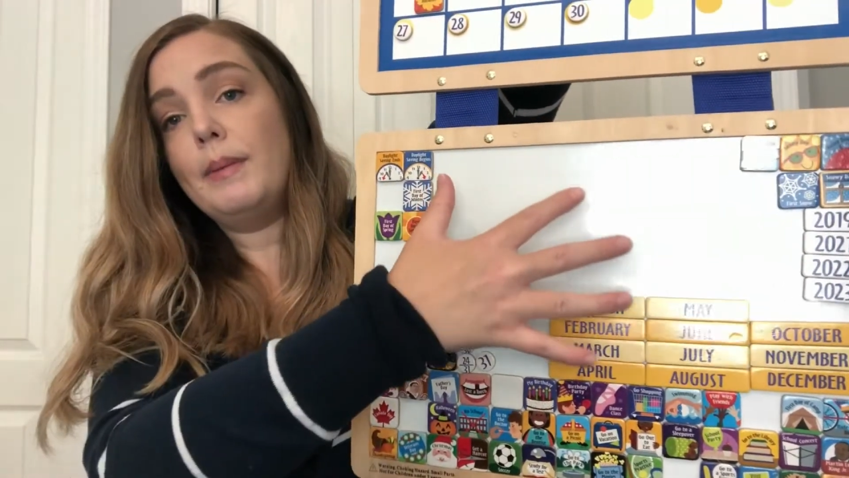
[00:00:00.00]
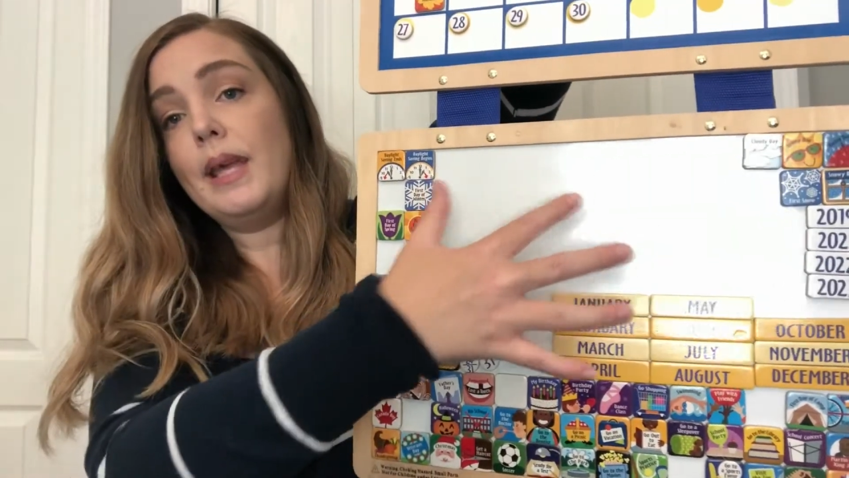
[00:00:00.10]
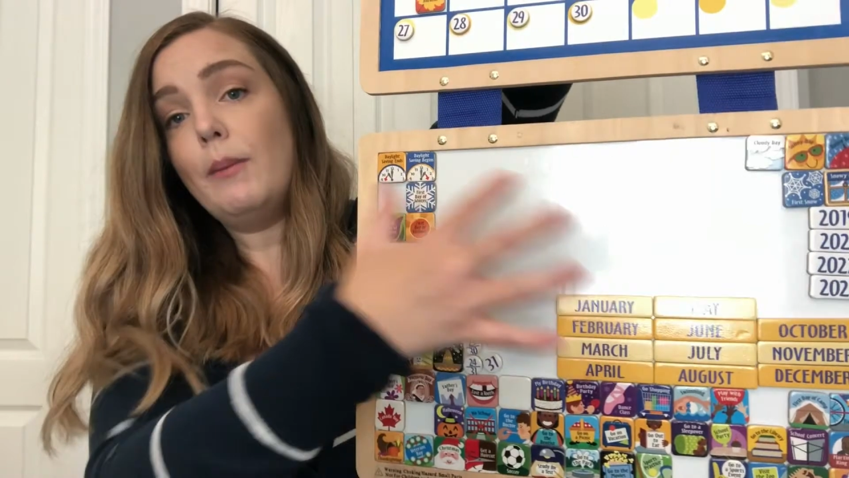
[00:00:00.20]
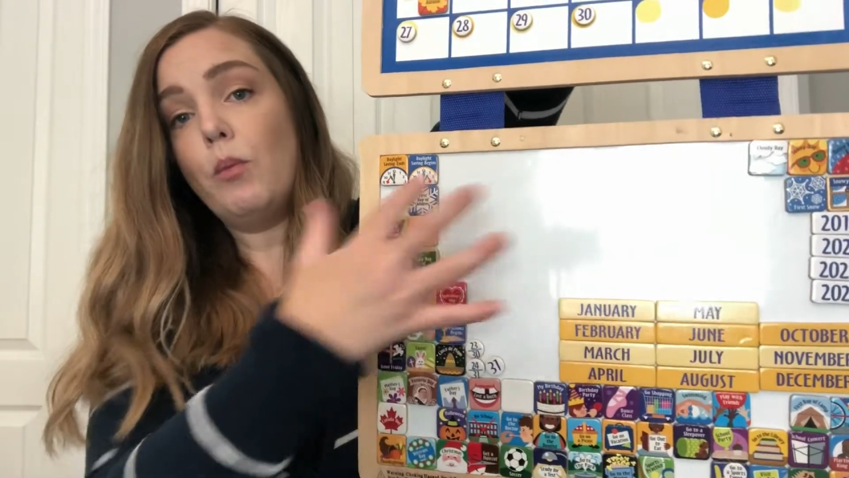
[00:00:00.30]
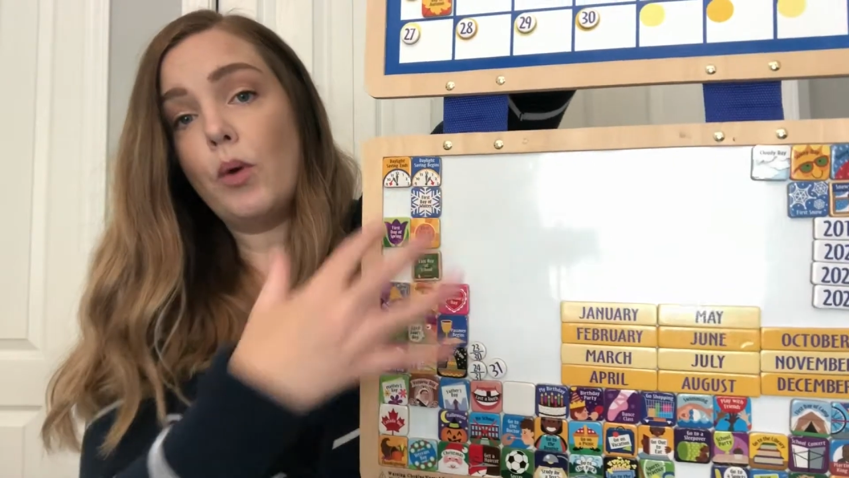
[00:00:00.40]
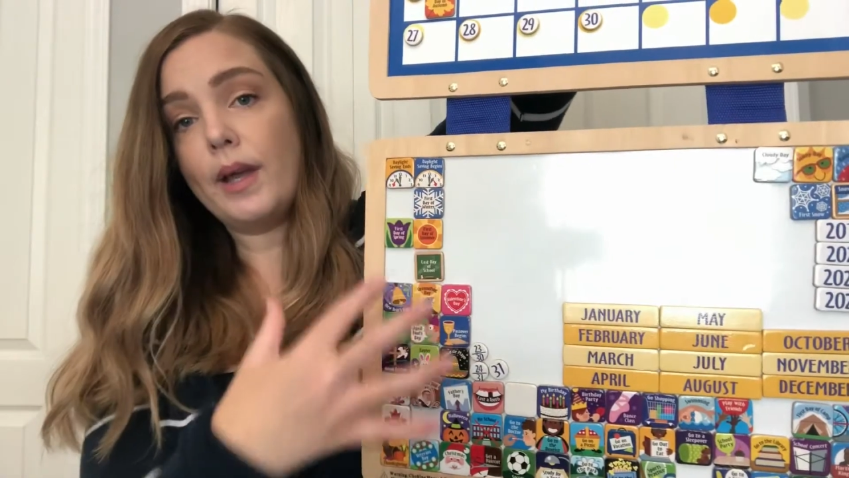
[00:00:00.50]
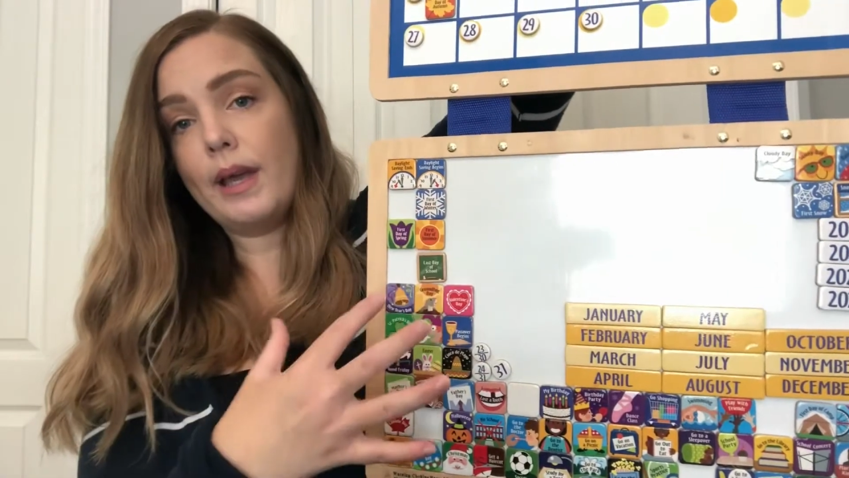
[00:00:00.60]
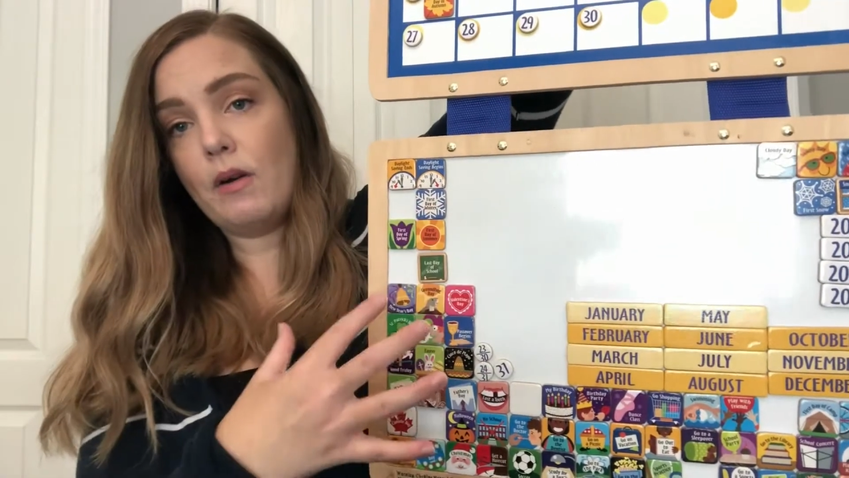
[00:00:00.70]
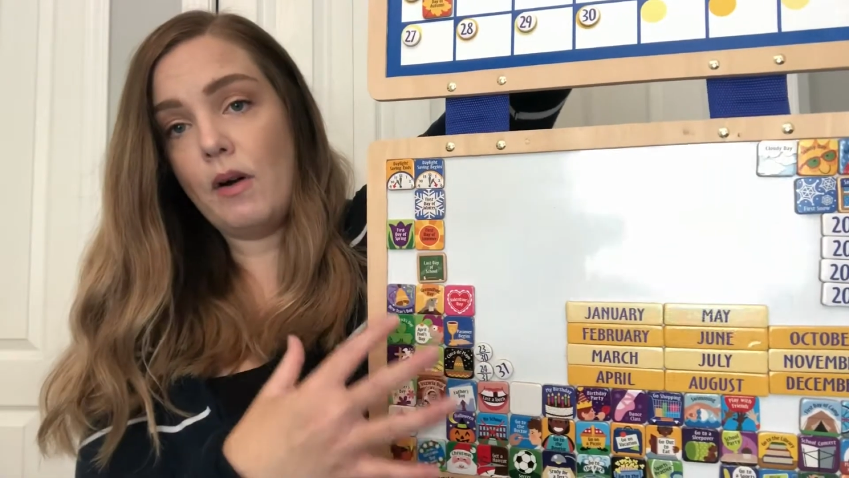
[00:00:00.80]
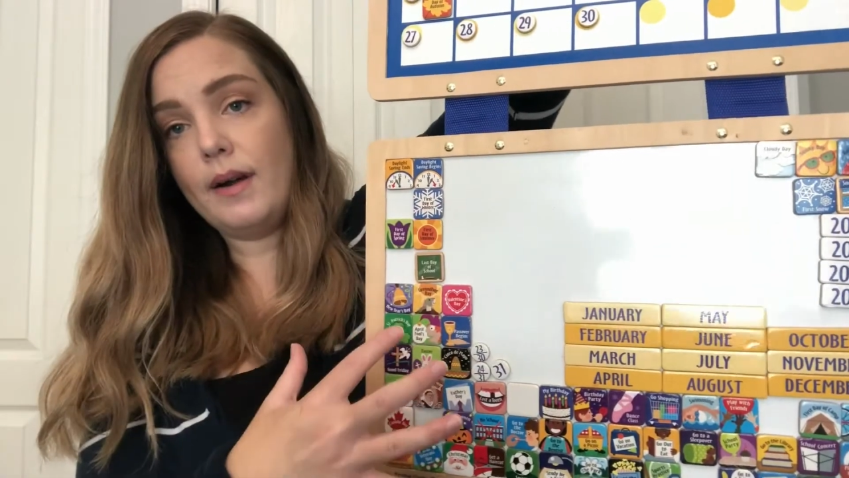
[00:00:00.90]
keep
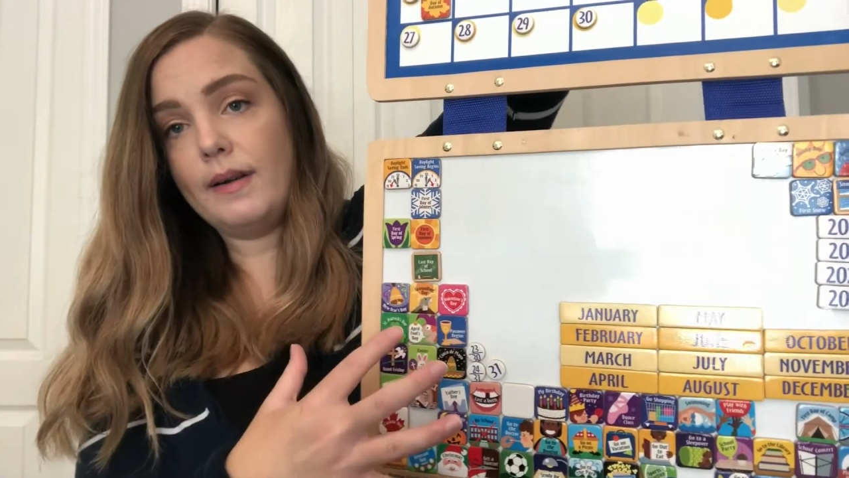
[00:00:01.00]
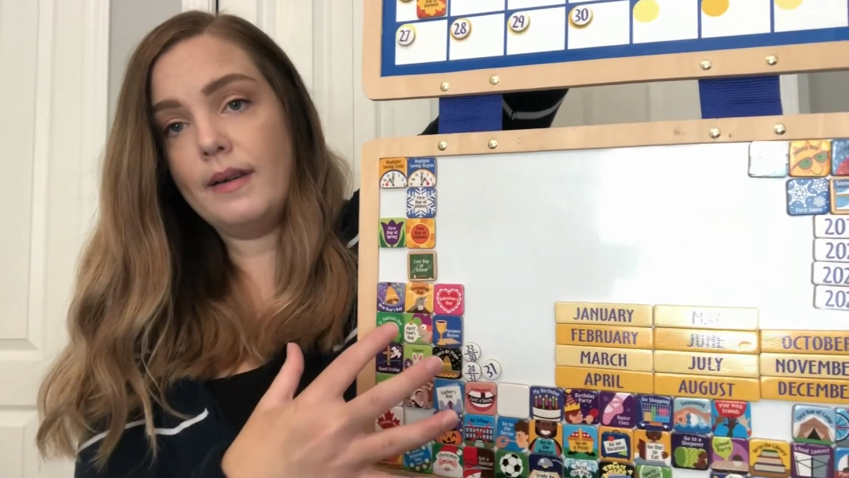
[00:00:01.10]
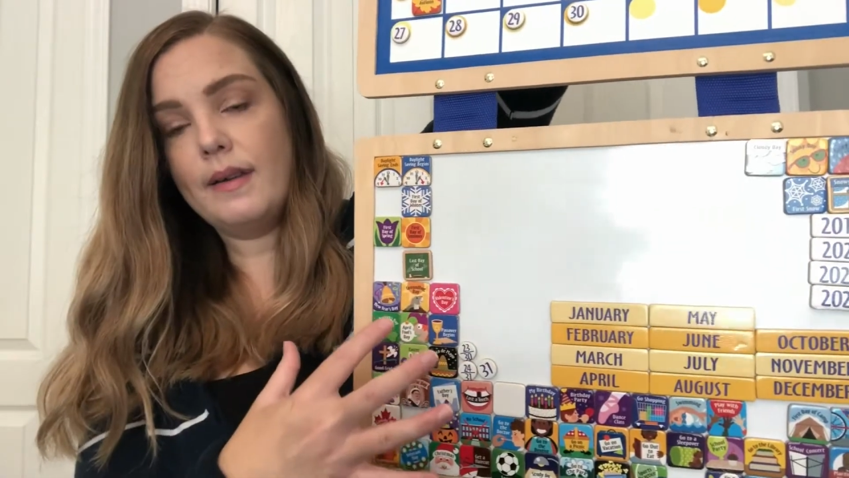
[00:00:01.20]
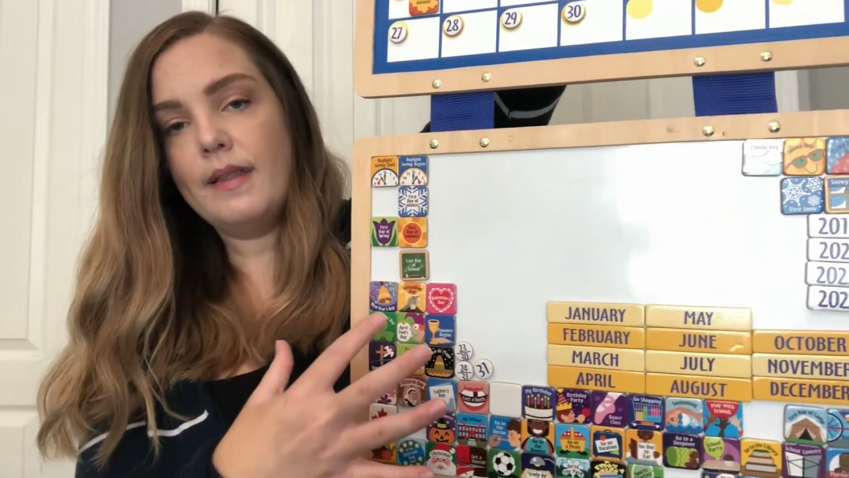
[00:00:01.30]
working on